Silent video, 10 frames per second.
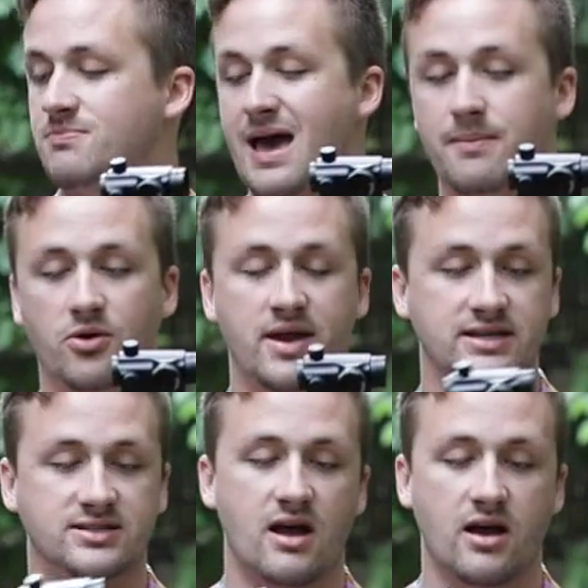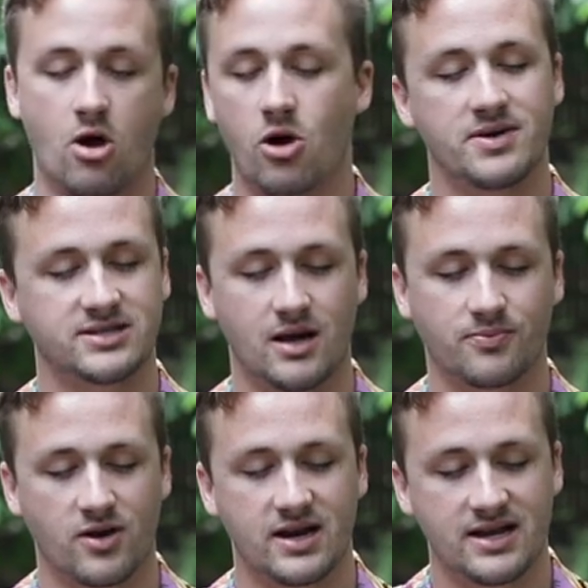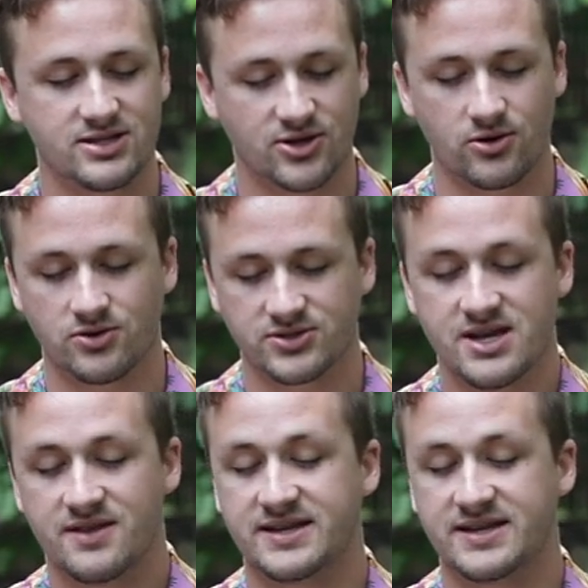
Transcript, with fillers: Madbull A stock, always upgraded internals.